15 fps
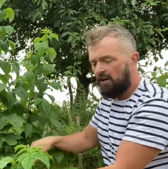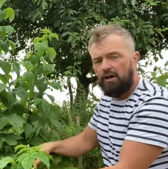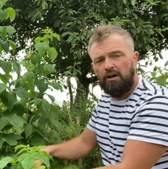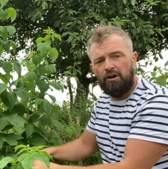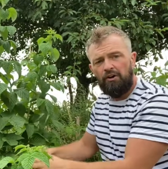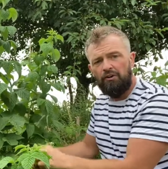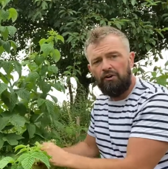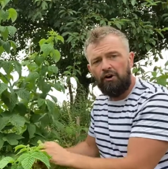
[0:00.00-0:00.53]

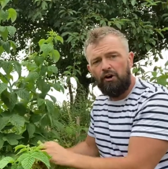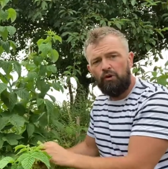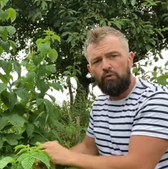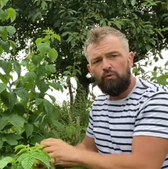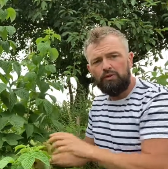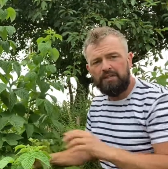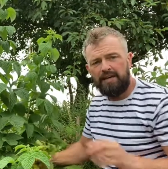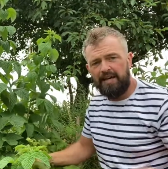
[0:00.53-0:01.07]
An
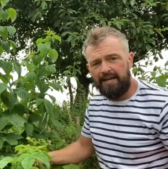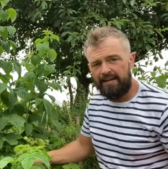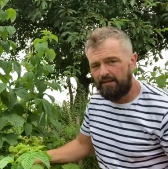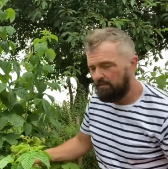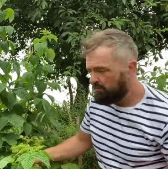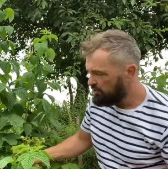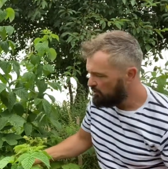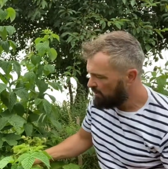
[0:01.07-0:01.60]
old
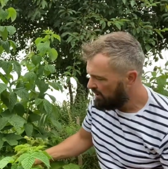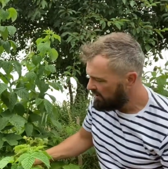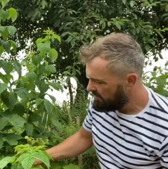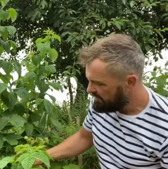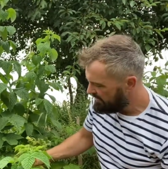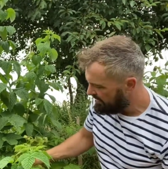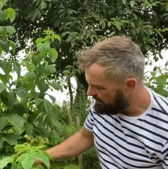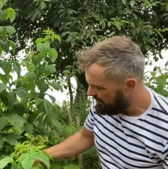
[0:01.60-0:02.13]
cane, where you
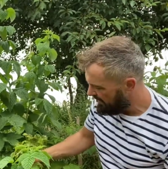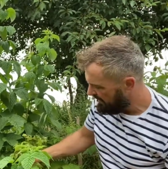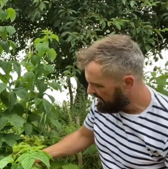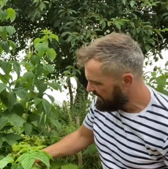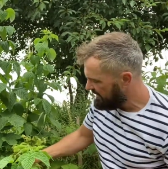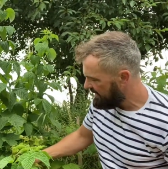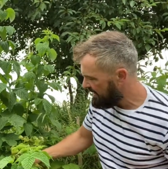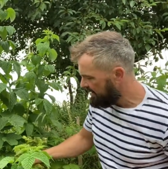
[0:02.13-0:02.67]
can't see
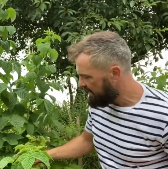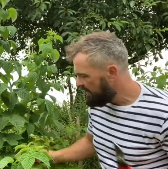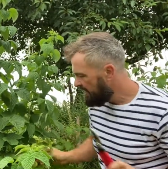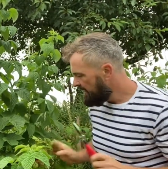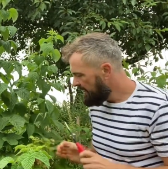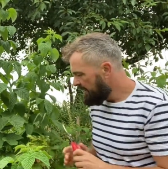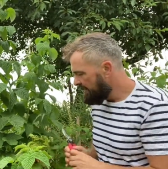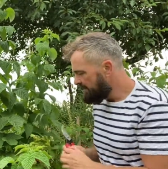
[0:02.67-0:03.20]
behind here,
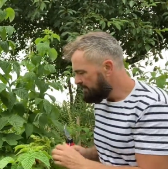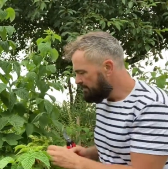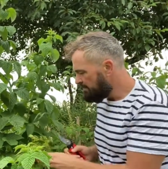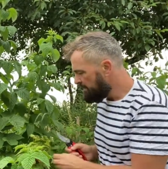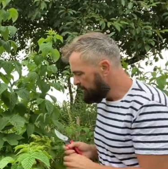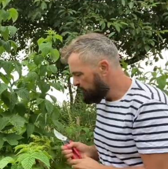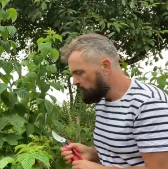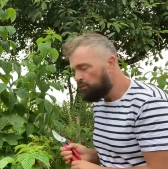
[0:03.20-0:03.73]
is
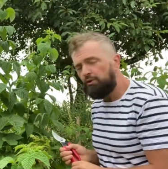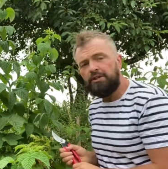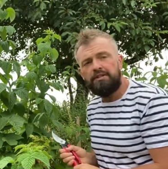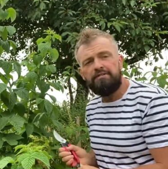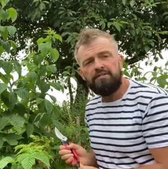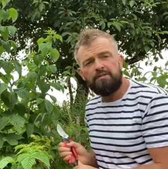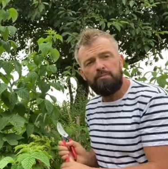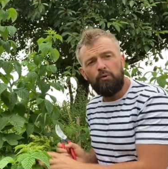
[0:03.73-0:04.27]
much woodier
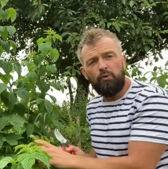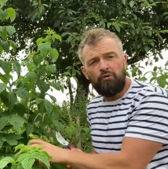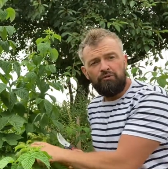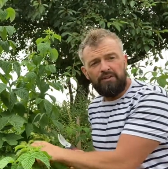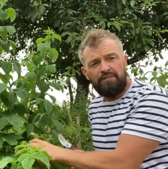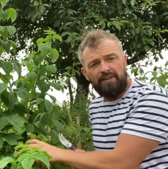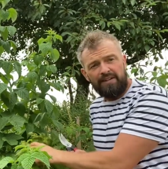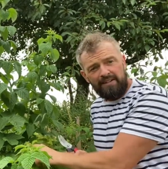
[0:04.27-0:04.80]
and smaller,
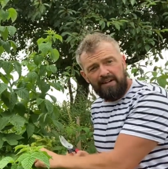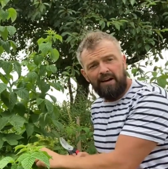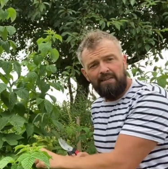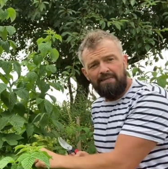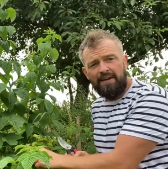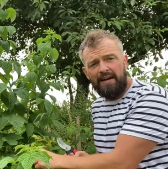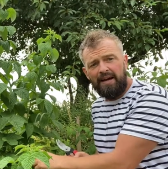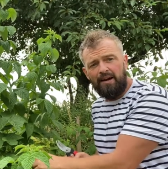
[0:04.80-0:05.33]
and if I
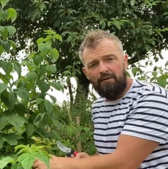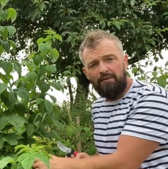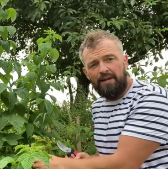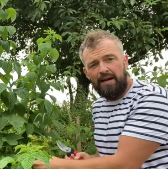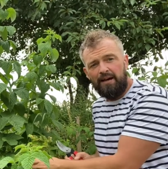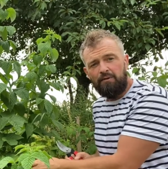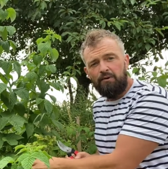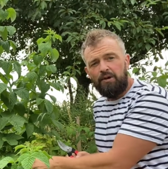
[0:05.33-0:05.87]
cut that out
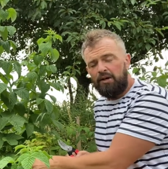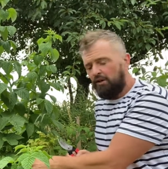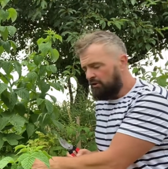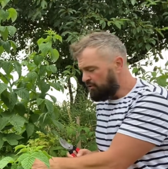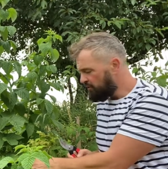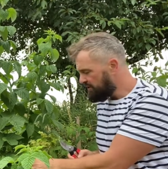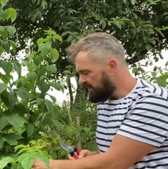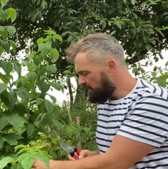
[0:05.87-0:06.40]
now,
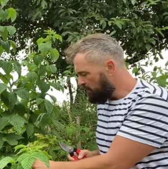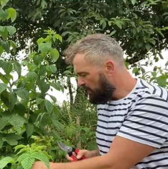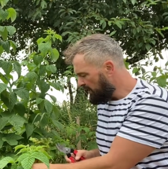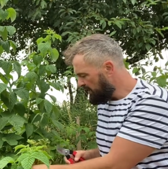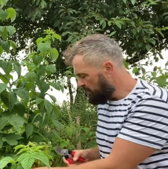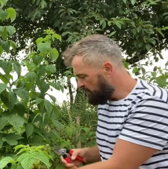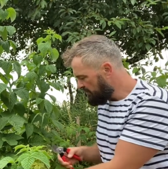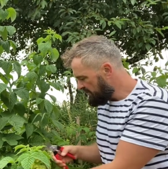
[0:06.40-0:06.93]
you'll see why
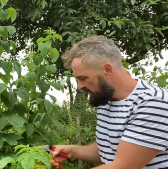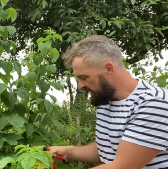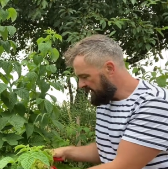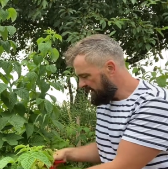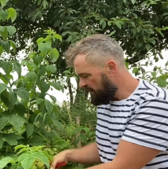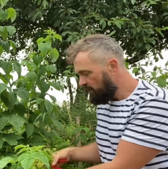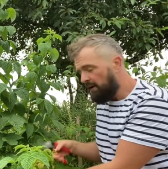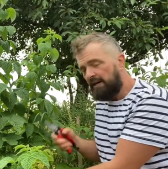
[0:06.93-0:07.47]
you want to
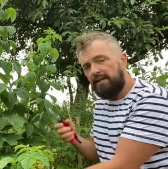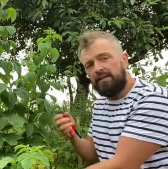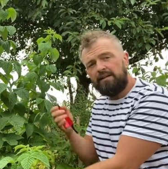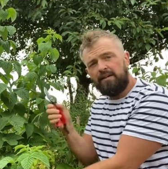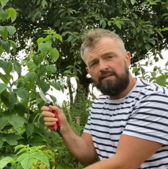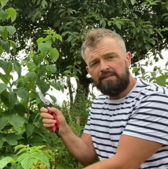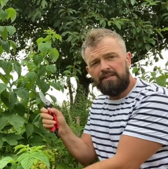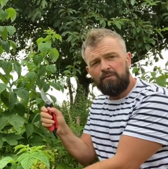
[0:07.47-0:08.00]
take it away.
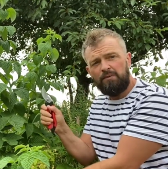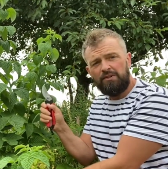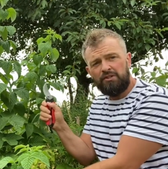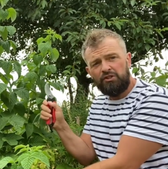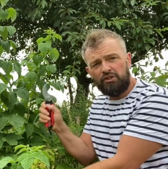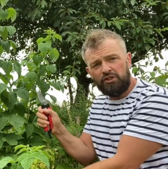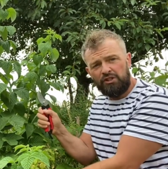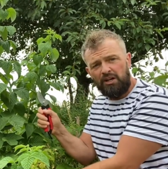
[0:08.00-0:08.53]
Cut it with a
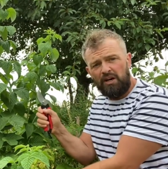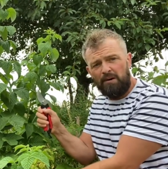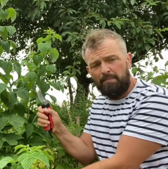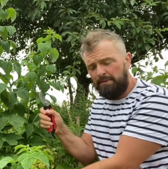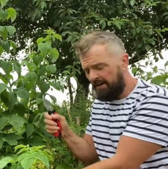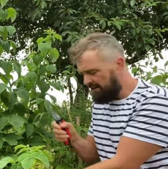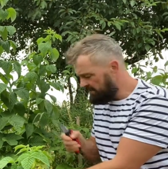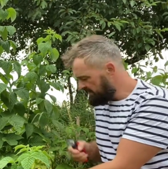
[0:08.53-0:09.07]
sharp
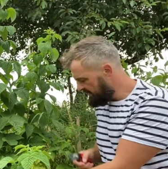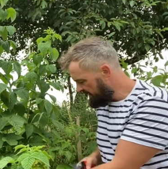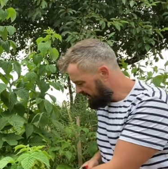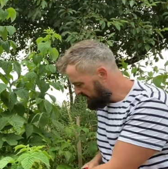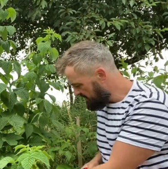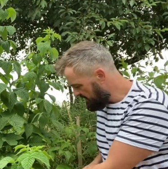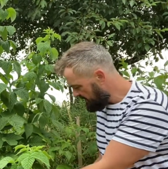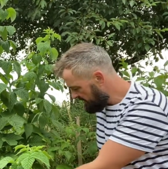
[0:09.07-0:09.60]
pair of
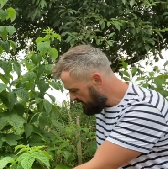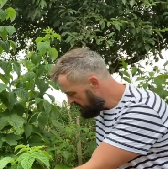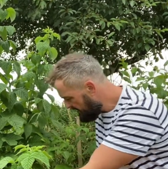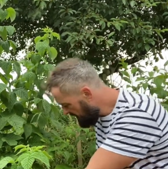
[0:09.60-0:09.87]
secateurs